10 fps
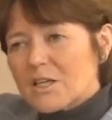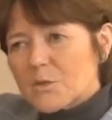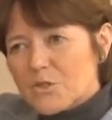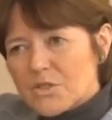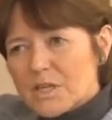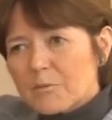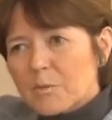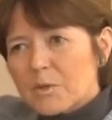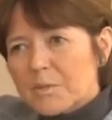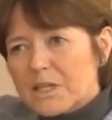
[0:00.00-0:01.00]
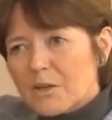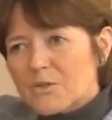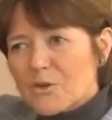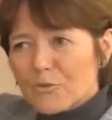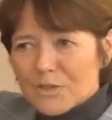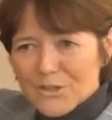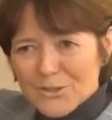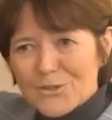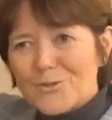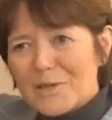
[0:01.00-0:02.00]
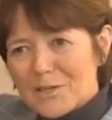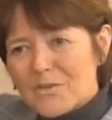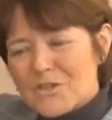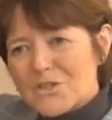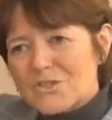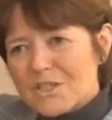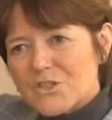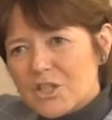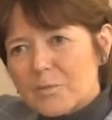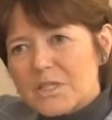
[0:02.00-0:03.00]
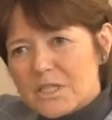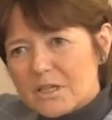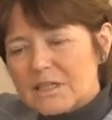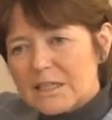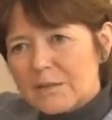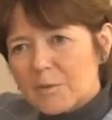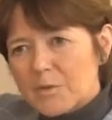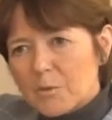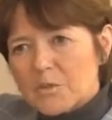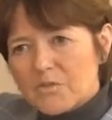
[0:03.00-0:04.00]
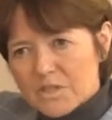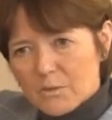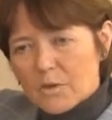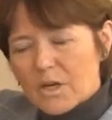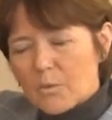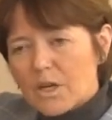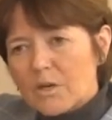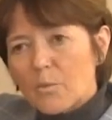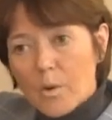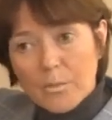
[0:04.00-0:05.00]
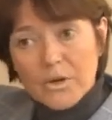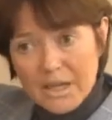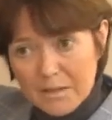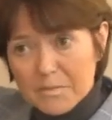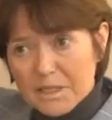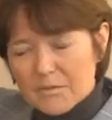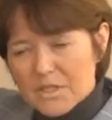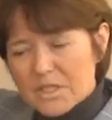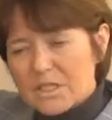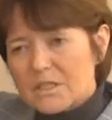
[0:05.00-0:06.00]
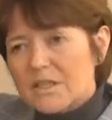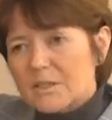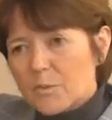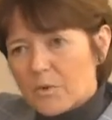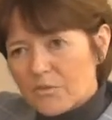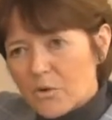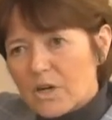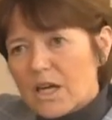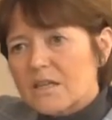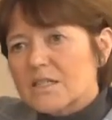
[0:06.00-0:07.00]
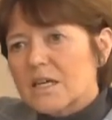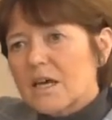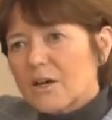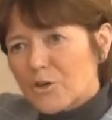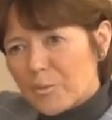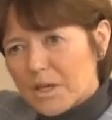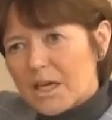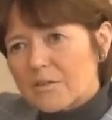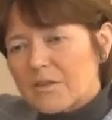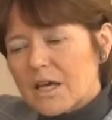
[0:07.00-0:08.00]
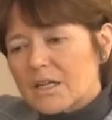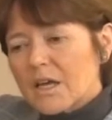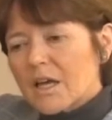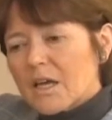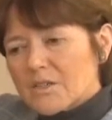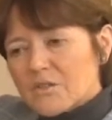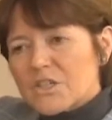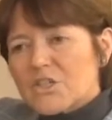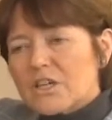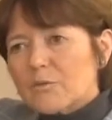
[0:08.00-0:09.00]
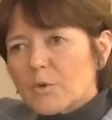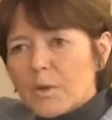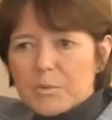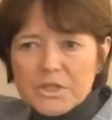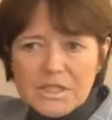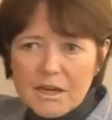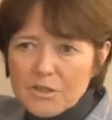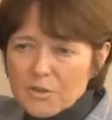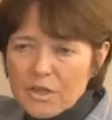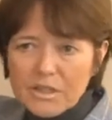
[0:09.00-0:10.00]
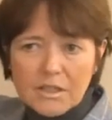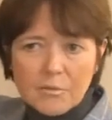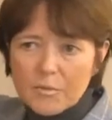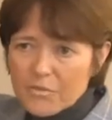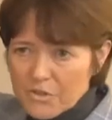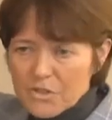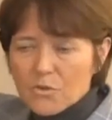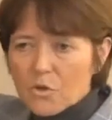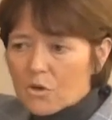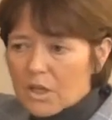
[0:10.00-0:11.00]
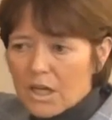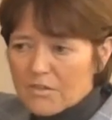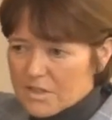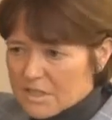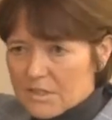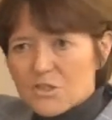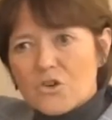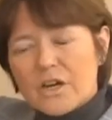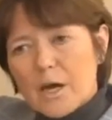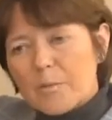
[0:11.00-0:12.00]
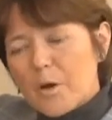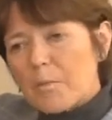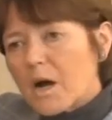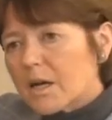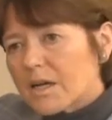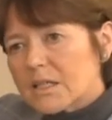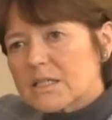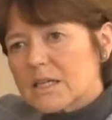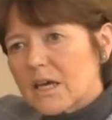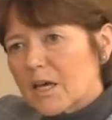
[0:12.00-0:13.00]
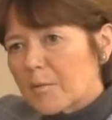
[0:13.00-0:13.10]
So as you said, we will be close hopefully to 2 million visitors this year, but certainly we would hope to welcome 1.8 million visitors. I think that we're forecast could be ahead of that. So this year, what would I put it down to? I think first of all, as I said, a strong outbound market,